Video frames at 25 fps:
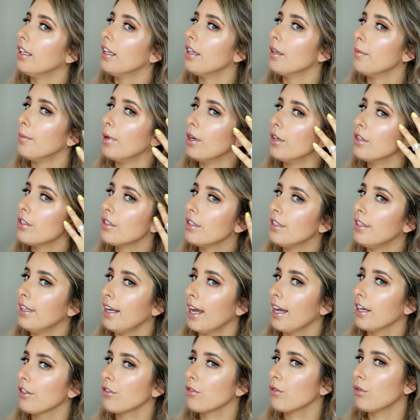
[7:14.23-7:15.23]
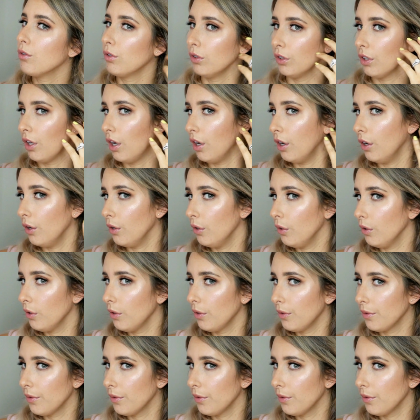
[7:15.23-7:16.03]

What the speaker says: the most natural glow